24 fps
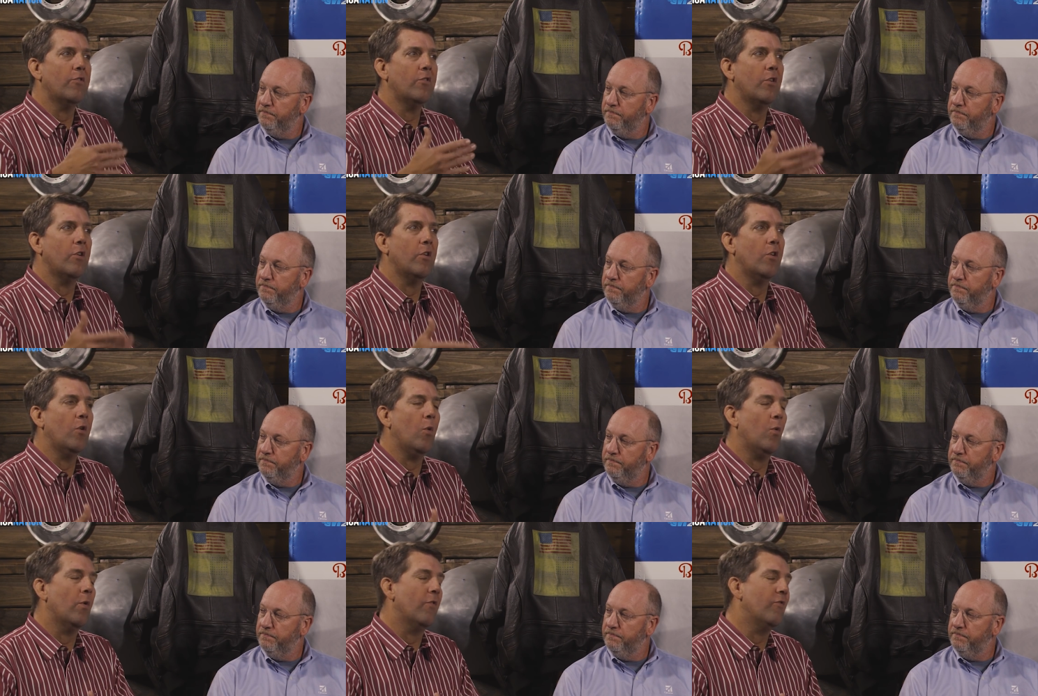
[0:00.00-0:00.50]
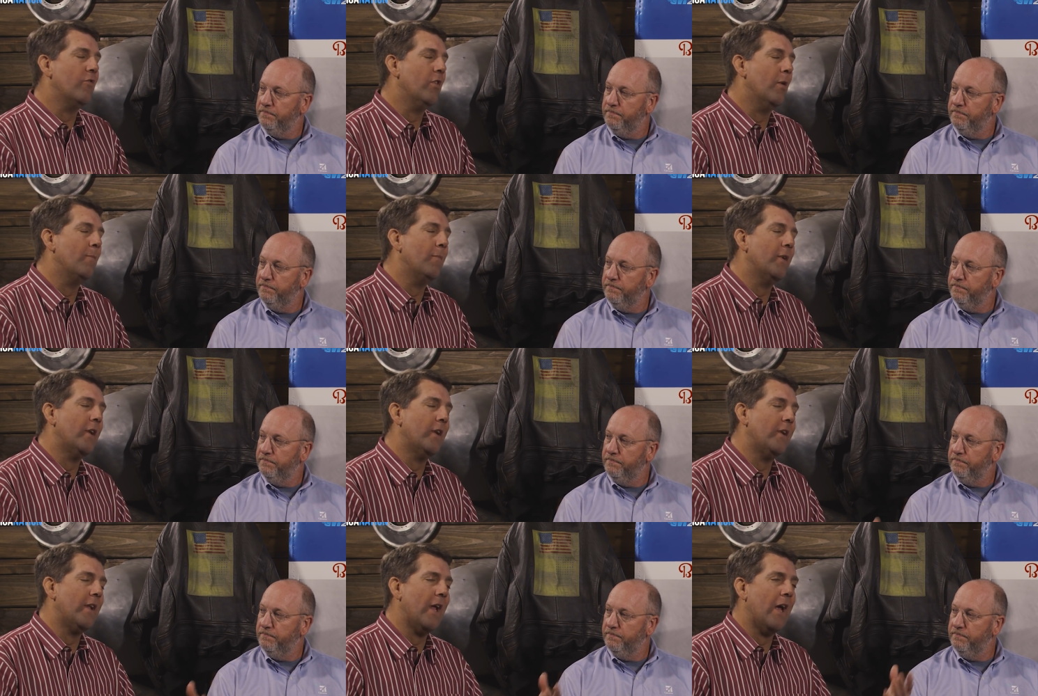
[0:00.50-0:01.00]
Speaker 1: to the north,
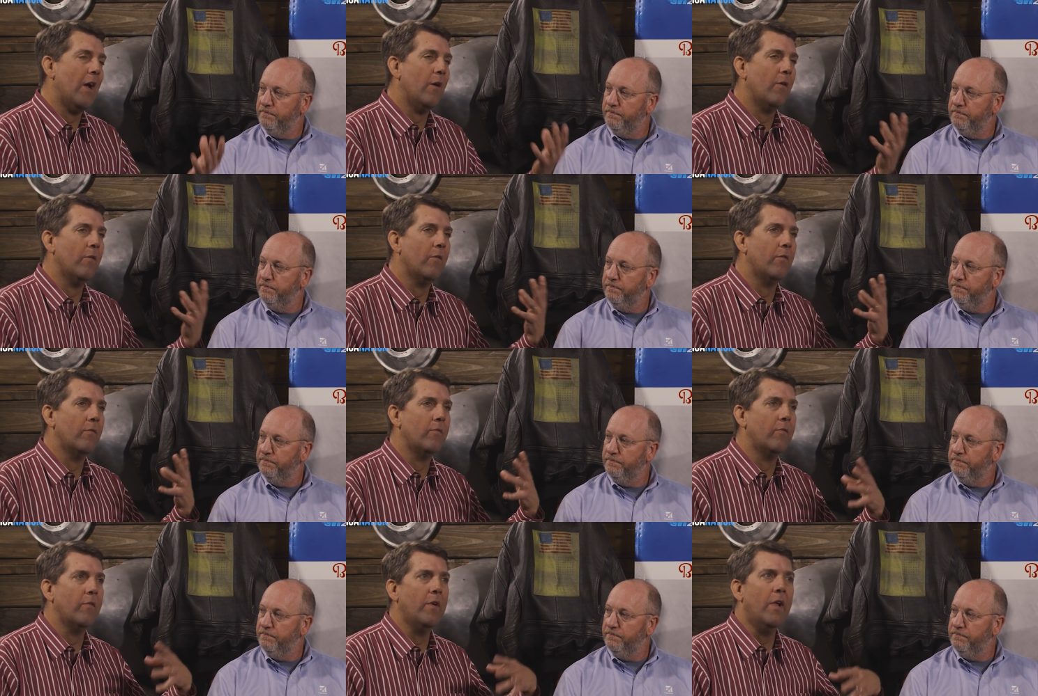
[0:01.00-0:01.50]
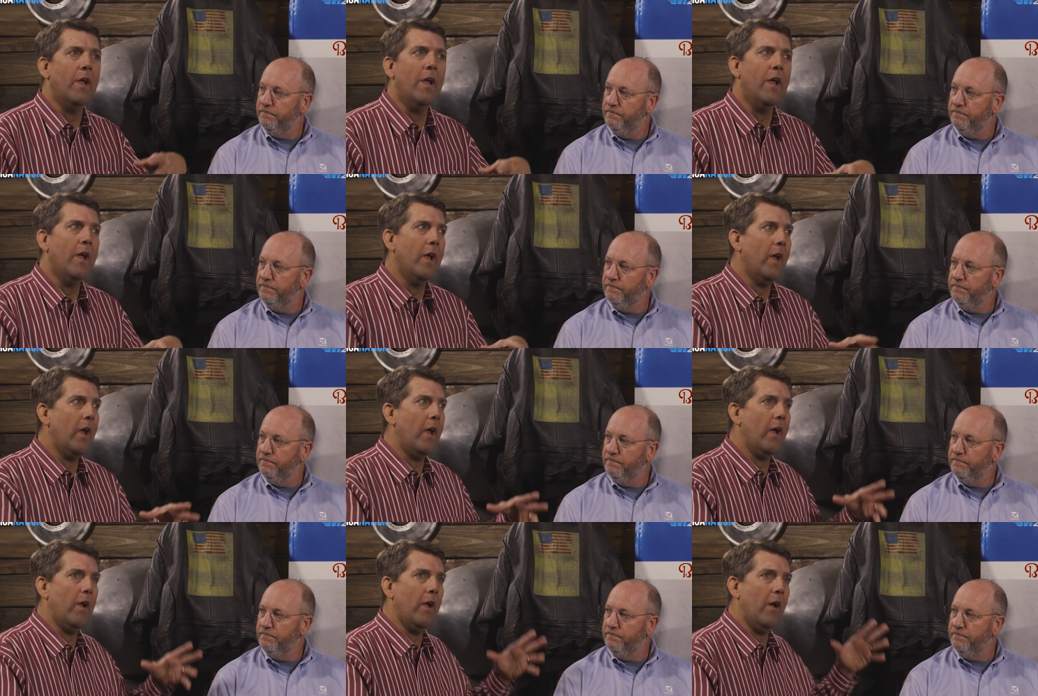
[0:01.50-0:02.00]
somebody down
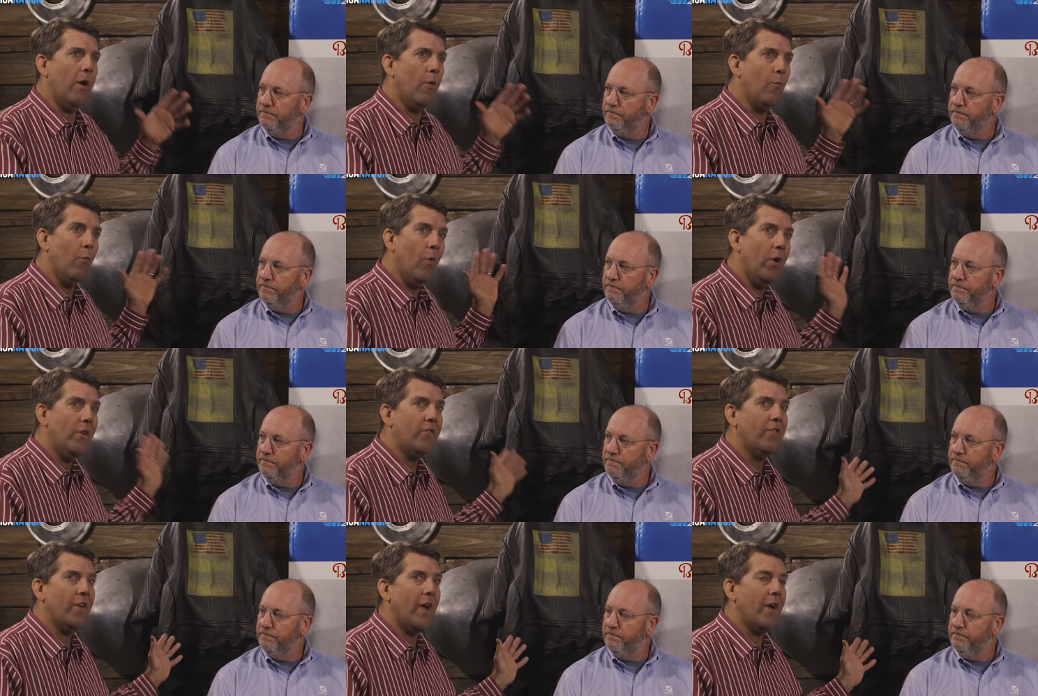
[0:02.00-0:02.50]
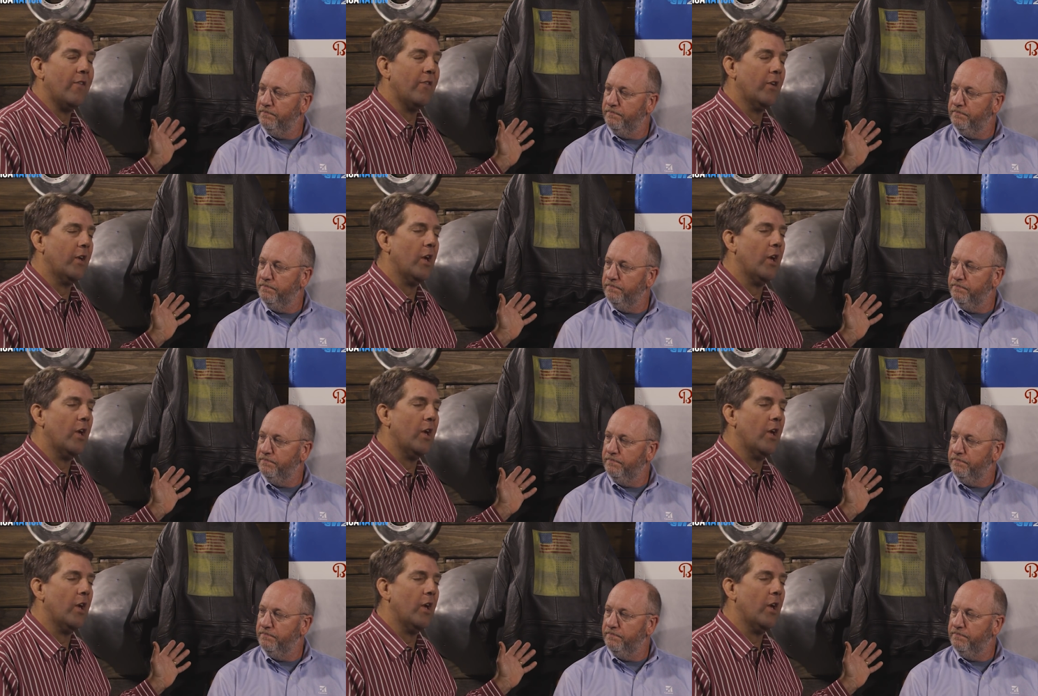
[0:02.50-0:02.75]
one side of the